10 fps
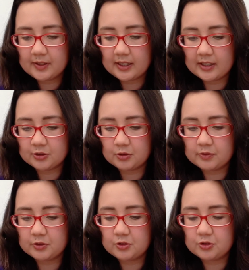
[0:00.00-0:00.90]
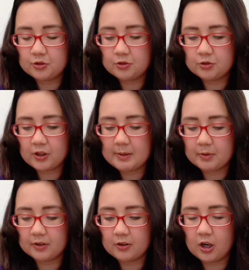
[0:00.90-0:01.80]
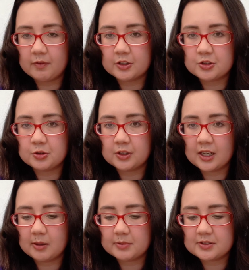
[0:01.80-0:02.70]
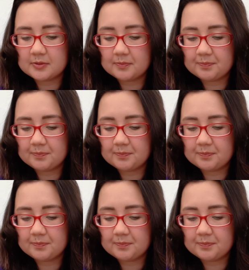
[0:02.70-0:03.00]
and sort of drape it over the 2 cups.